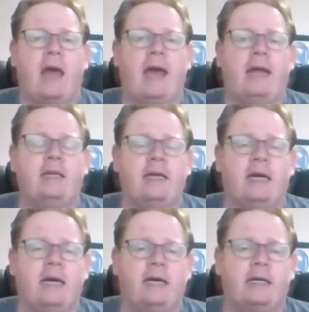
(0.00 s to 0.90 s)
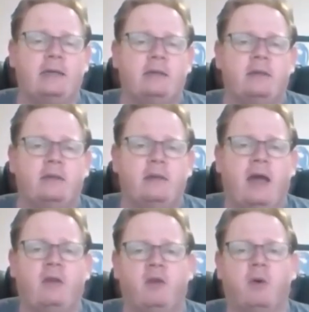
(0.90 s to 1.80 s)
And
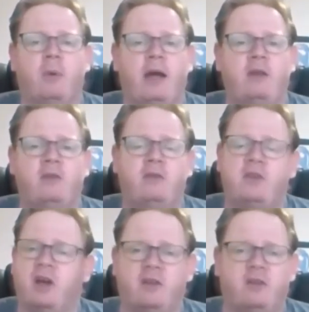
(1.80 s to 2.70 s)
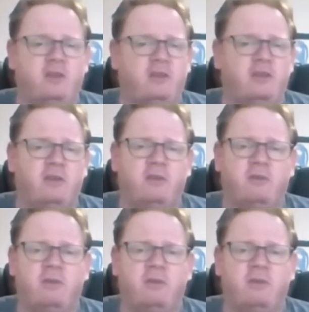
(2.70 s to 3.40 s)
as always, just